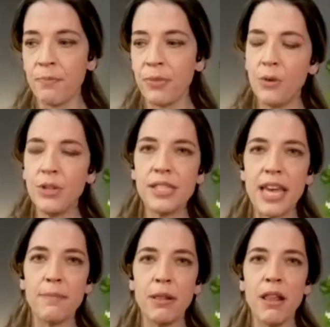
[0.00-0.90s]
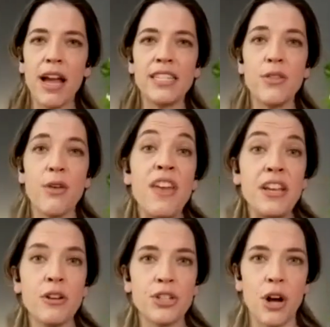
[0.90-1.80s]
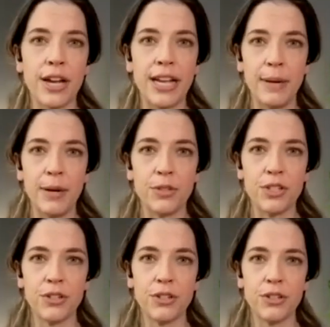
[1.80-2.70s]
how does that apply to the thing you're talking about?